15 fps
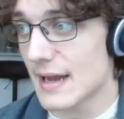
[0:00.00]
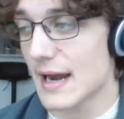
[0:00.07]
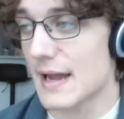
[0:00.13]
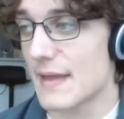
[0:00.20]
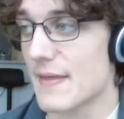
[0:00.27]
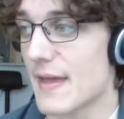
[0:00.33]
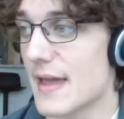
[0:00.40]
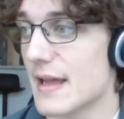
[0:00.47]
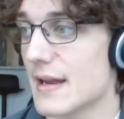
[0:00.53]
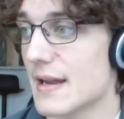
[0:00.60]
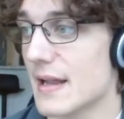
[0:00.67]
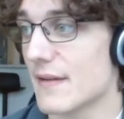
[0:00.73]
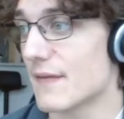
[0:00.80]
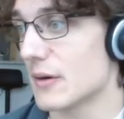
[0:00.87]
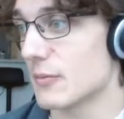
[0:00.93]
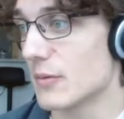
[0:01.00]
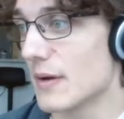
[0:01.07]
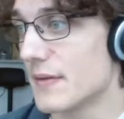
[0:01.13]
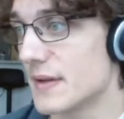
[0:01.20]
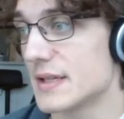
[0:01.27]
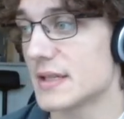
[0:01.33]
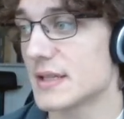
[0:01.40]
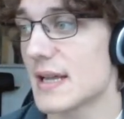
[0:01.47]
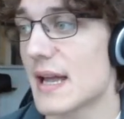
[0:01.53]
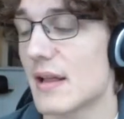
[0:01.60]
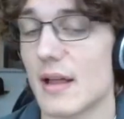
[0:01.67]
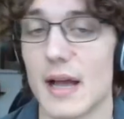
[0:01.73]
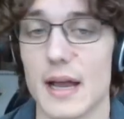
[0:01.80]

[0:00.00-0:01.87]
And then if I run this cell,